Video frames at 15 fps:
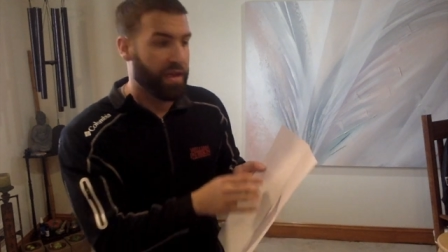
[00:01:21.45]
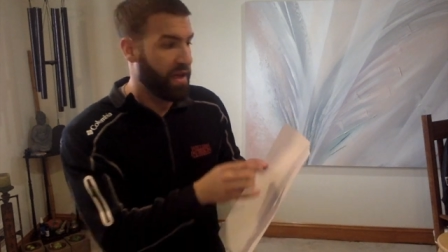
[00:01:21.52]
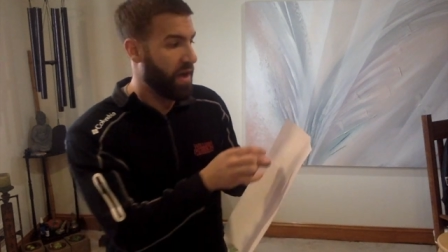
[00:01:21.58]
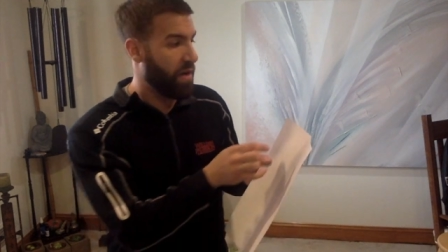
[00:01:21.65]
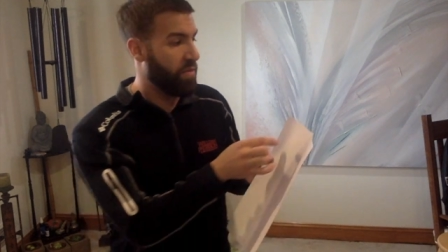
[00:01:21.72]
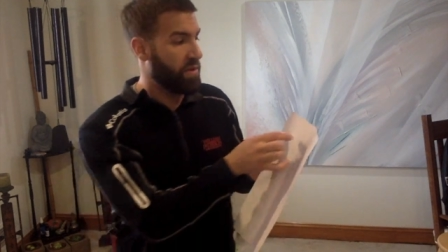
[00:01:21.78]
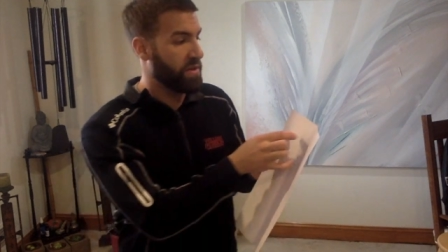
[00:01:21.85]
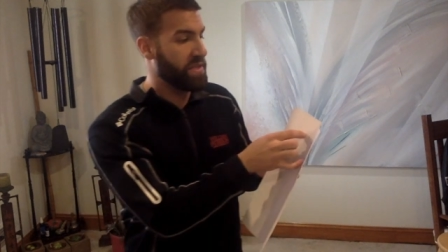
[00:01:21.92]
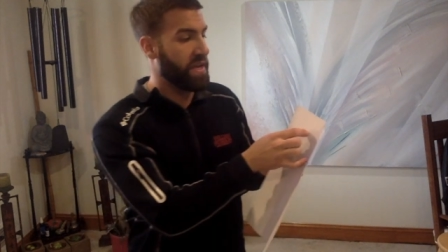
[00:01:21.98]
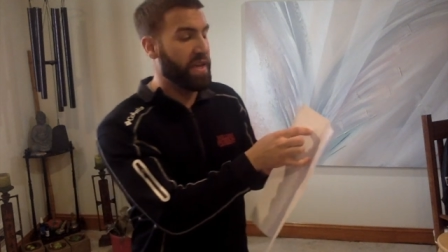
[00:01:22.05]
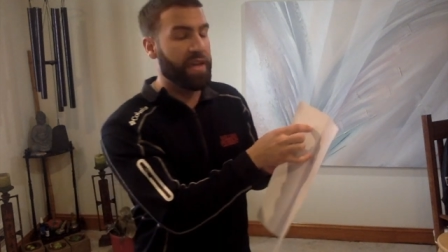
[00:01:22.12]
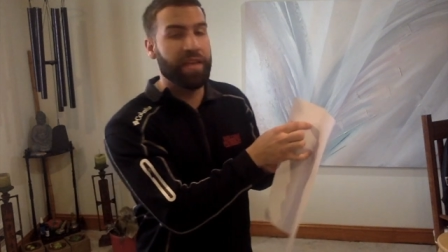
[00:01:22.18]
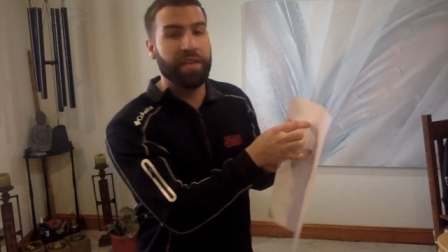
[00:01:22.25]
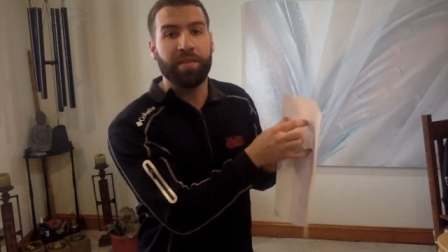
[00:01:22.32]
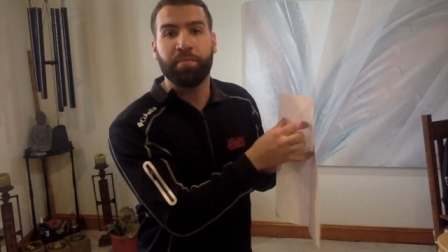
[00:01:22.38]
I want to
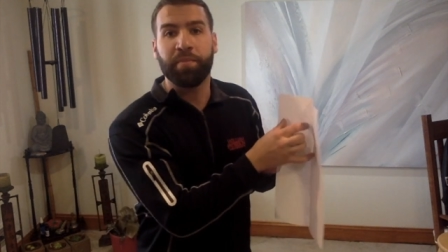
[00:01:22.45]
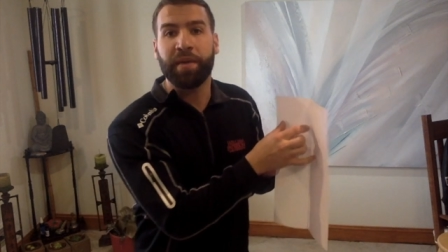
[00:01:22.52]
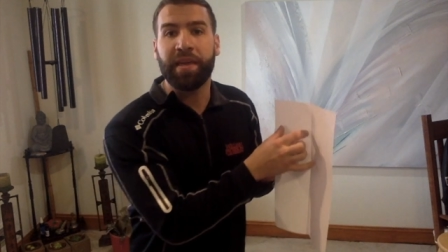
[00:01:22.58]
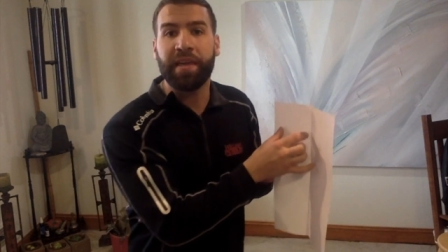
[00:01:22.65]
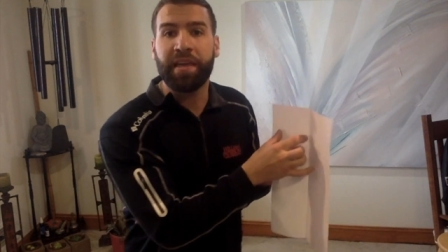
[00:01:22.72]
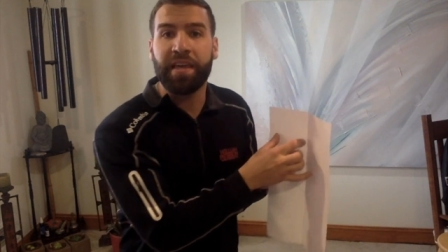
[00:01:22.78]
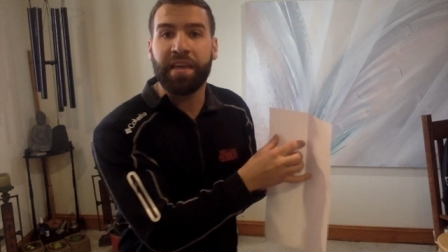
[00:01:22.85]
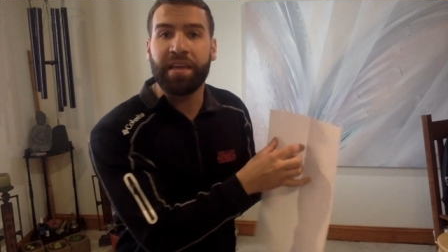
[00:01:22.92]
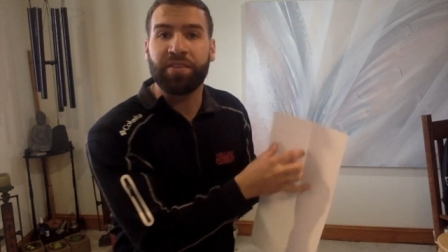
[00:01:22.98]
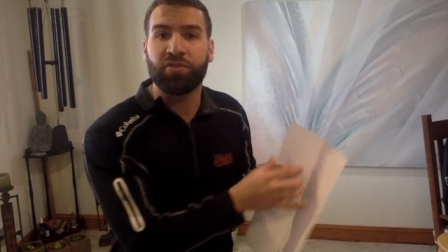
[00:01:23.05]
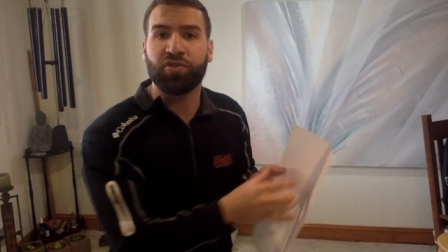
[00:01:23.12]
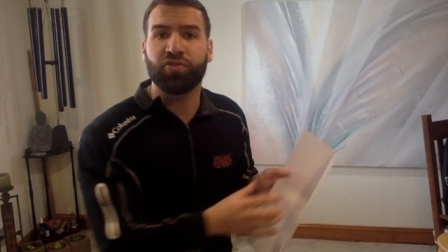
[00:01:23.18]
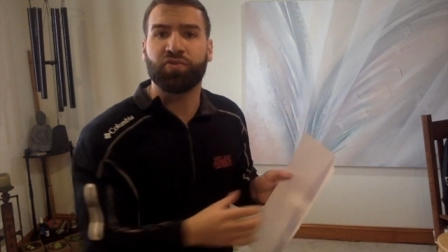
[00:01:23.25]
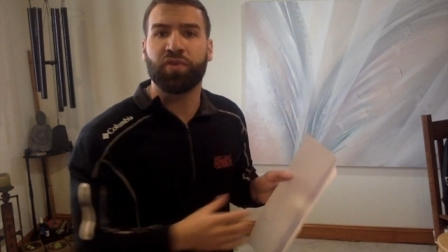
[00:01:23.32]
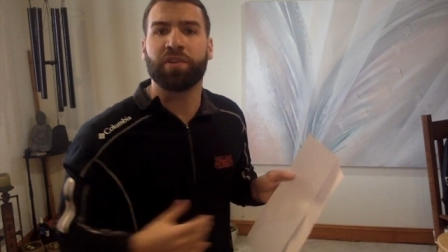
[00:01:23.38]
say PE is a
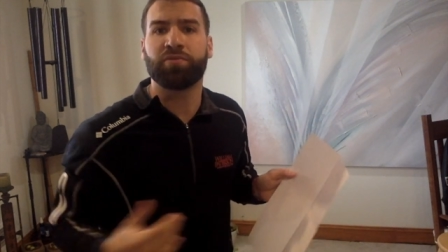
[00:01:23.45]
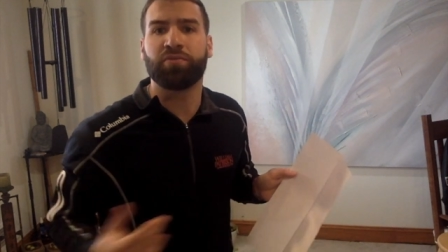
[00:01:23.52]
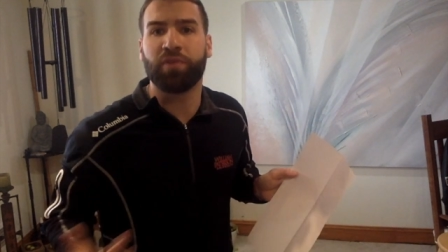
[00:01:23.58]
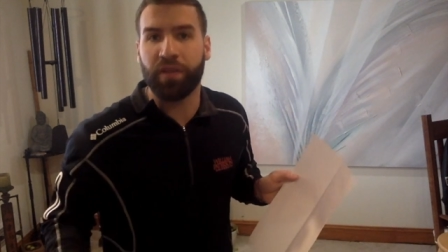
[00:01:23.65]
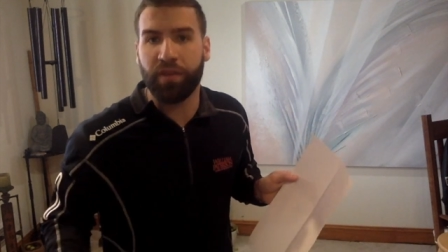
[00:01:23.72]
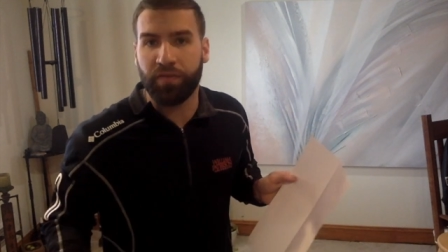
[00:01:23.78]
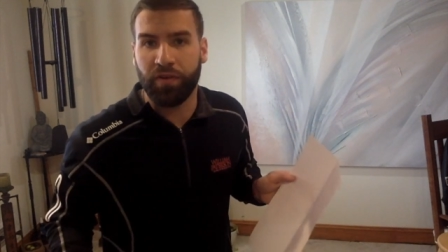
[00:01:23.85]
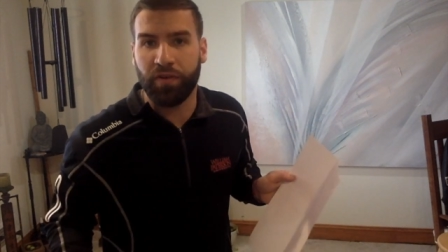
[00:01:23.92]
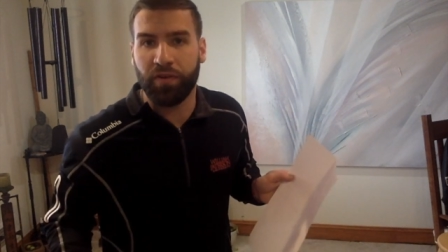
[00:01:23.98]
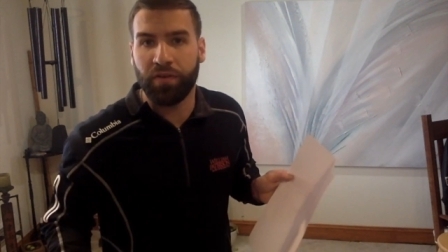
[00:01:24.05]
stress reliever.